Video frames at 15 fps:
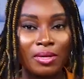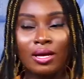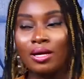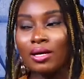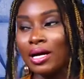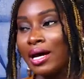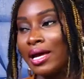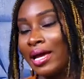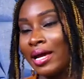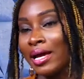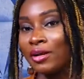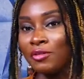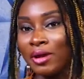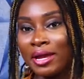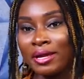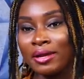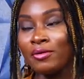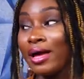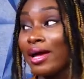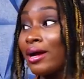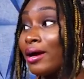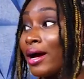I can recollect
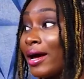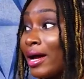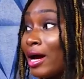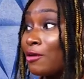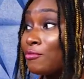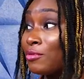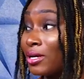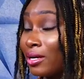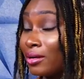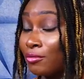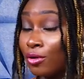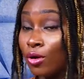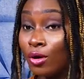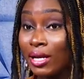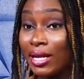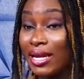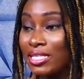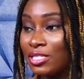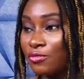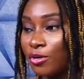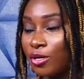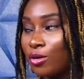
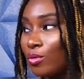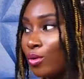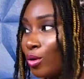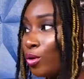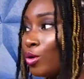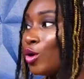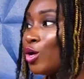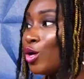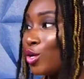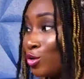very well, you